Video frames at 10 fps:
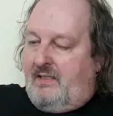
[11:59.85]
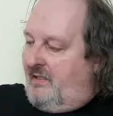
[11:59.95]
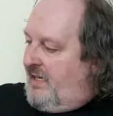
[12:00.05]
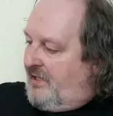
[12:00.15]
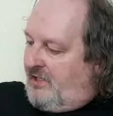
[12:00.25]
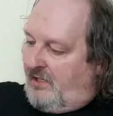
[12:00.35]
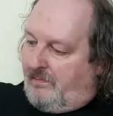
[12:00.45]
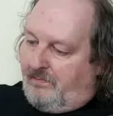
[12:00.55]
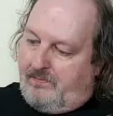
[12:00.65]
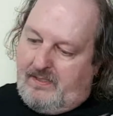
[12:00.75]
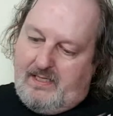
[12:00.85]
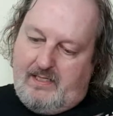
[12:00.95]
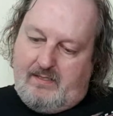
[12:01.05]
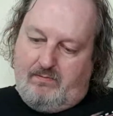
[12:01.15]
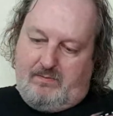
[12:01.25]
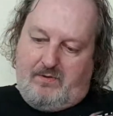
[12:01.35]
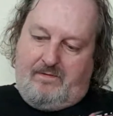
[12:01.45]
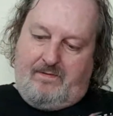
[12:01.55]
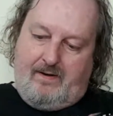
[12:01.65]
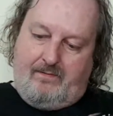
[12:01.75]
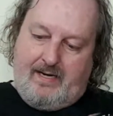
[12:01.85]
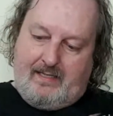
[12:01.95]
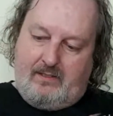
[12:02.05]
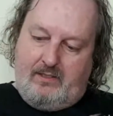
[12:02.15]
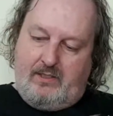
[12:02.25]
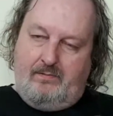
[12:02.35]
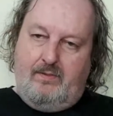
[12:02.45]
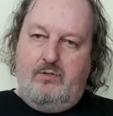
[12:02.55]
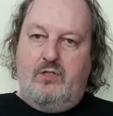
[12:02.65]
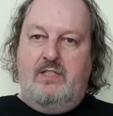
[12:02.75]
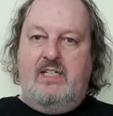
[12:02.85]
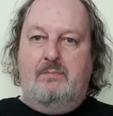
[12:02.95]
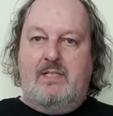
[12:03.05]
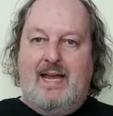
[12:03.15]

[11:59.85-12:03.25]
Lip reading: Next up is one of my favourite actors, usually seems